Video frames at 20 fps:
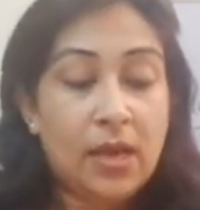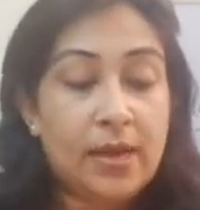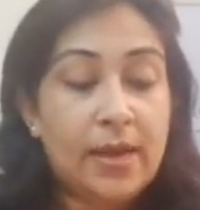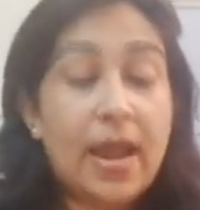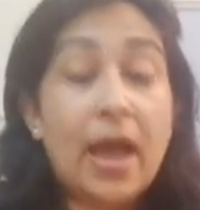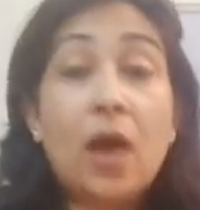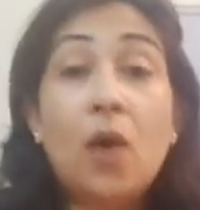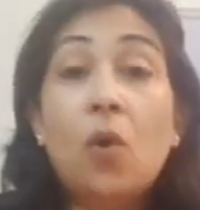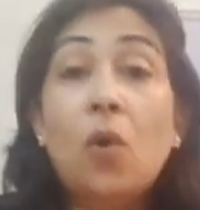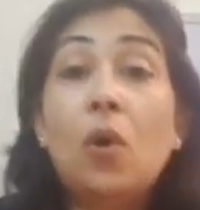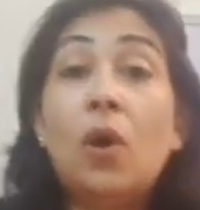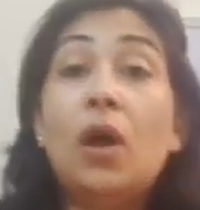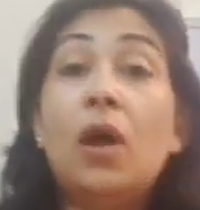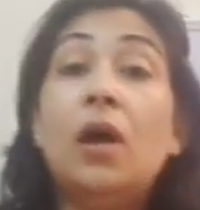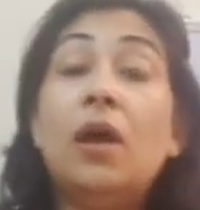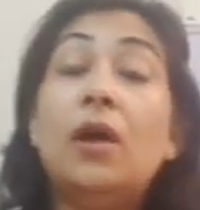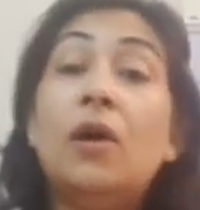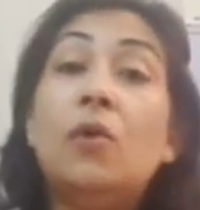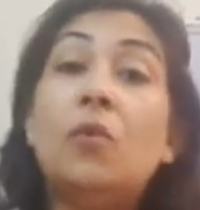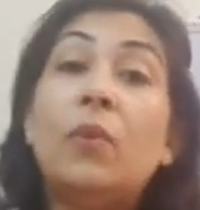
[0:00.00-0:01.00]
Now
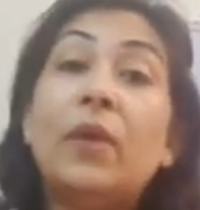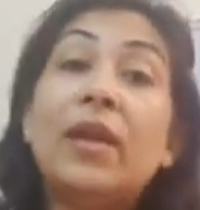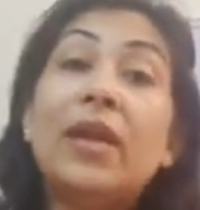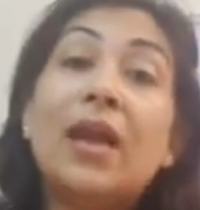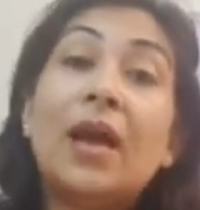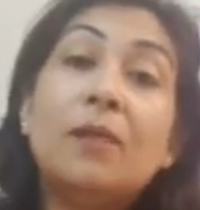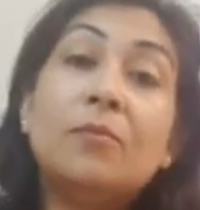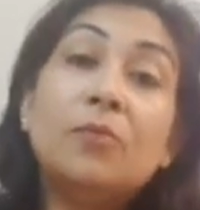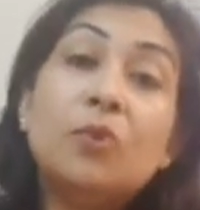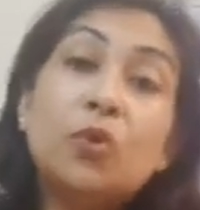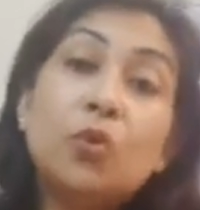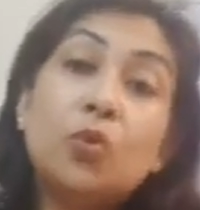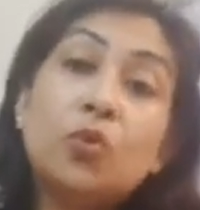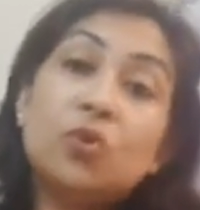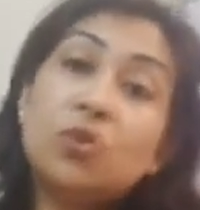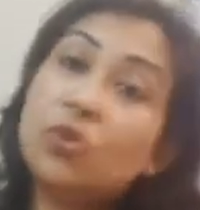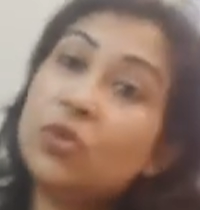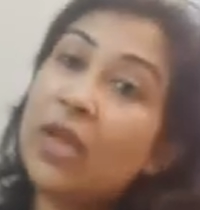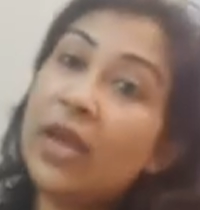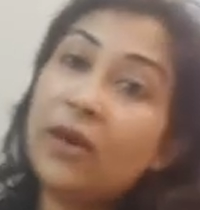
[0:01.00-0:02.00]
we come to,
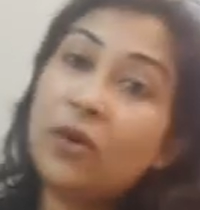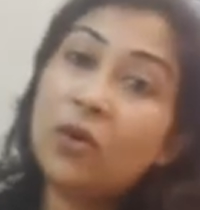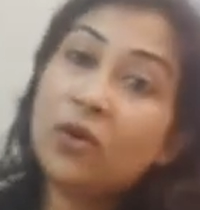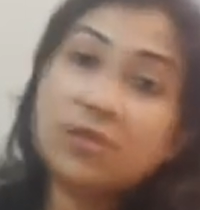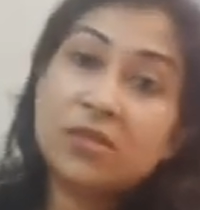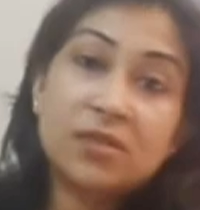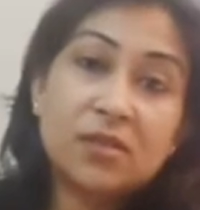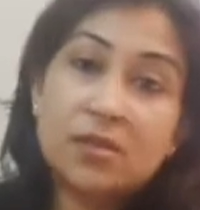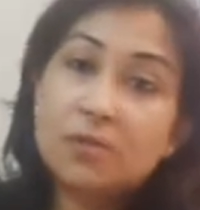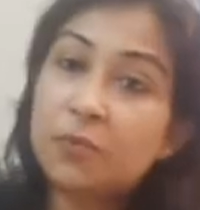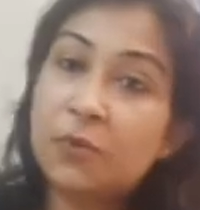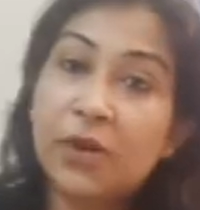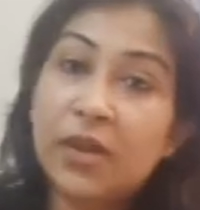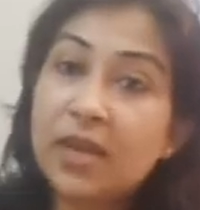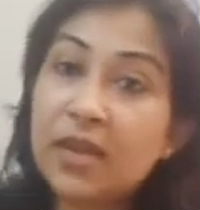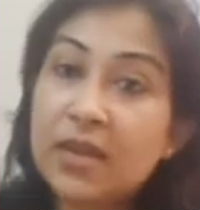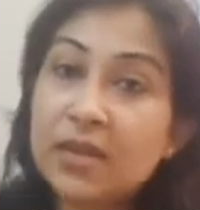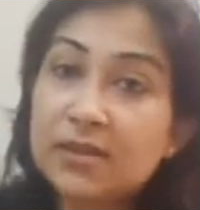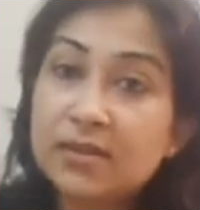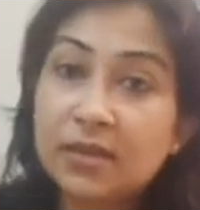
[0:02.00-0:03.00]
so diagnosis is pretty
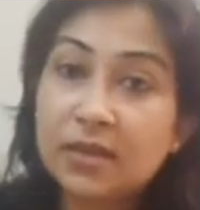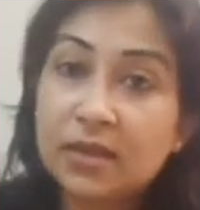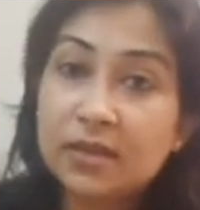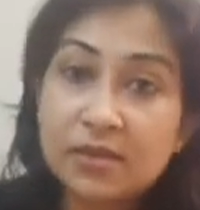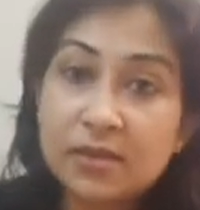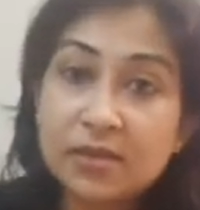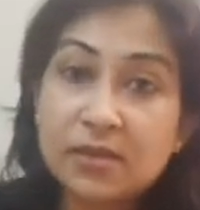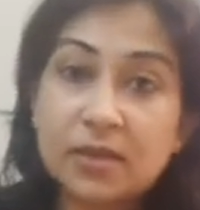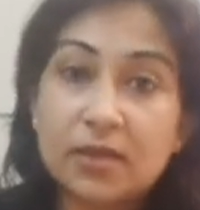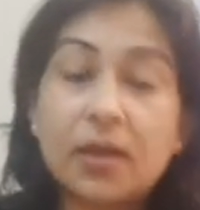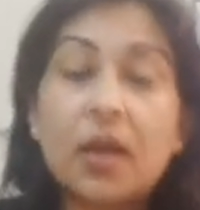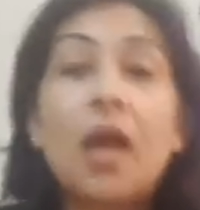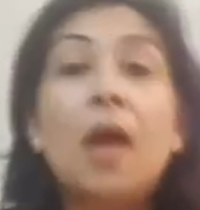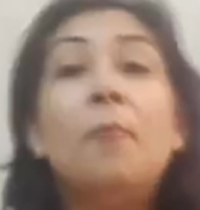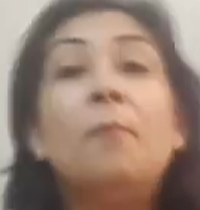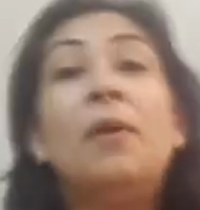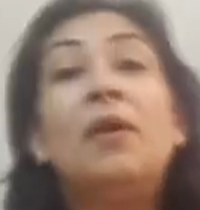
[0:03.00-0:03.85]
easy, isn't it?